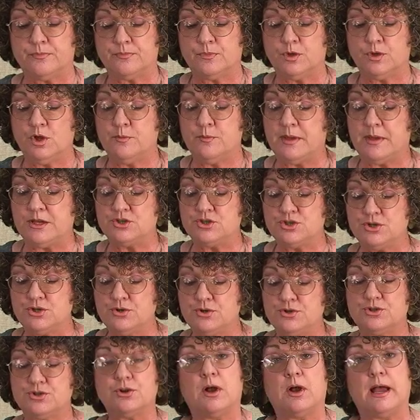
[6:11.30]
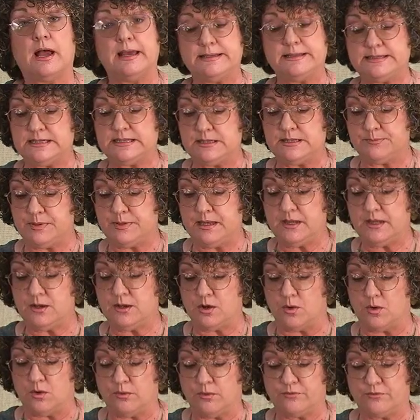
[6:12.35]
You may choose your ITP
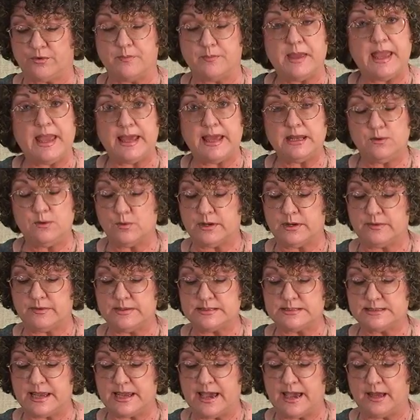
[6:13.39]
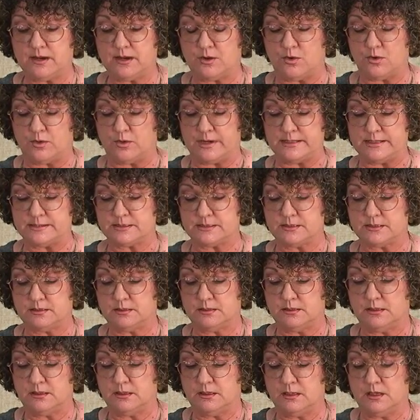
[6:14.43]
goal from any one of these categories.
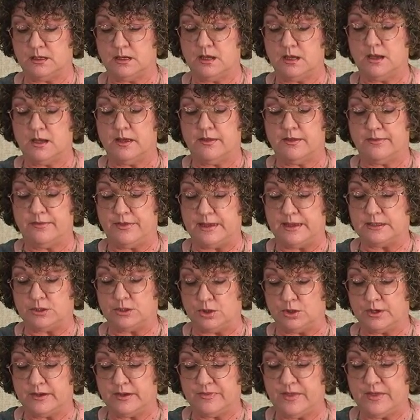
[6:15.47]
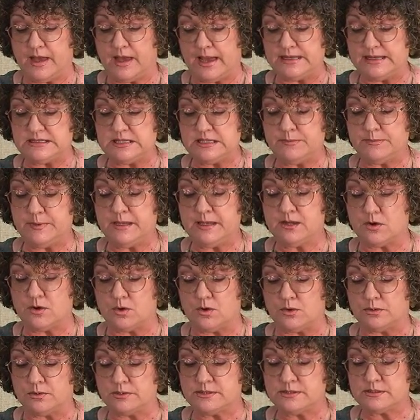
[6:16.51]
Then look at the ITP
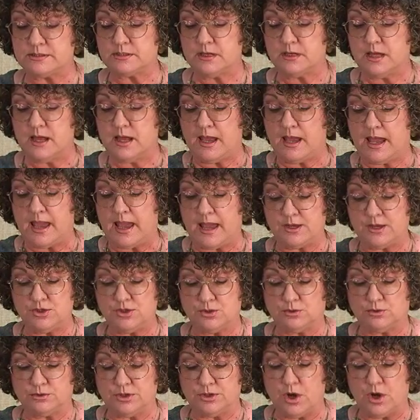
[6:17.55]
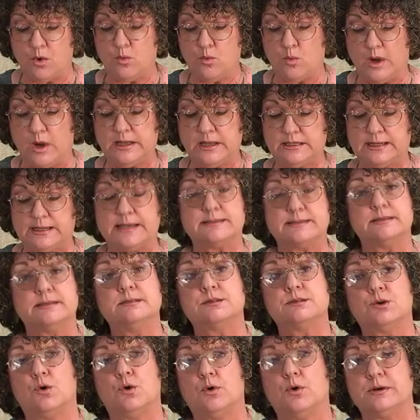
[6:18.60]
goals and you'll note what
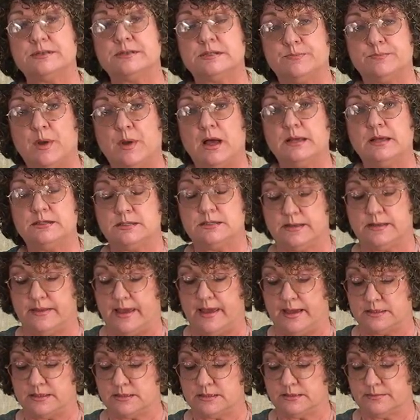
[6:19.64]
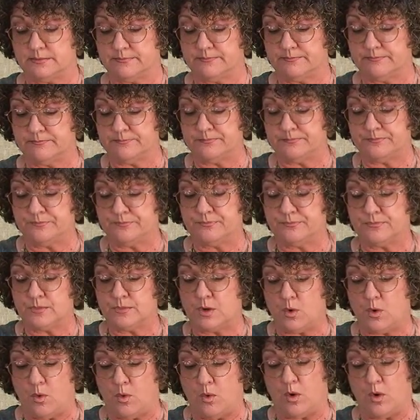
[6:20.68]
lessons correspond to that.
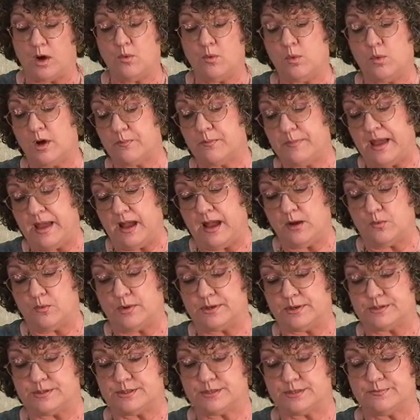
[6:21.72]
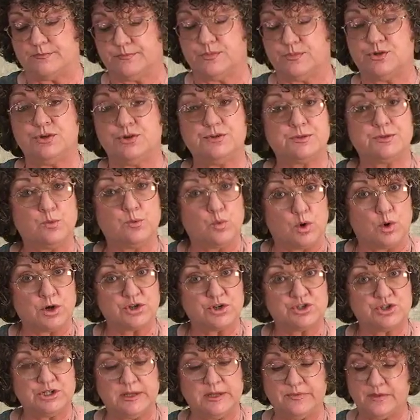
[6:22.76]
Or work backwards. Choose a
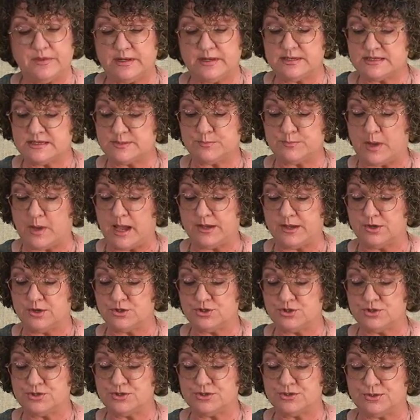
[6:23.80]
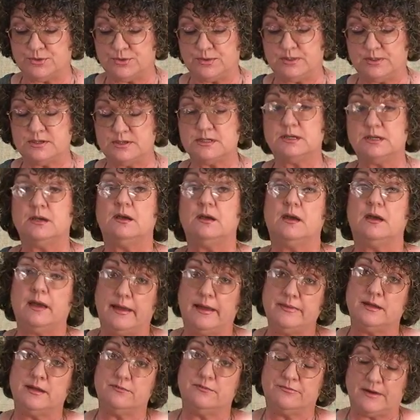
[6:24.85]
worksheet that inspires your student
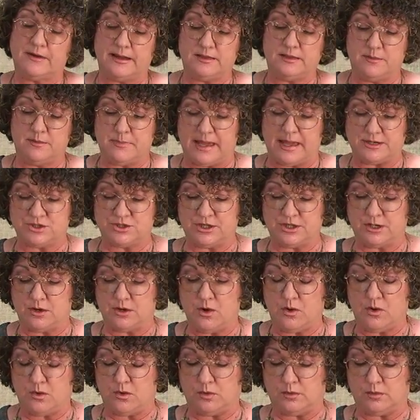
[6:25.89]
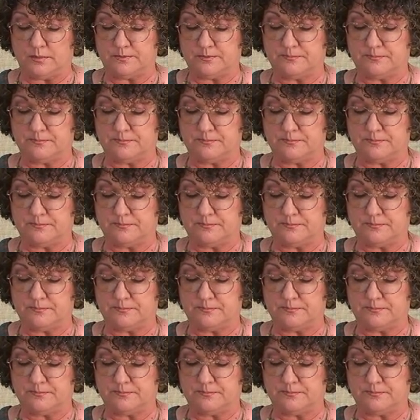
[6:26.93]
and then find the matching goal.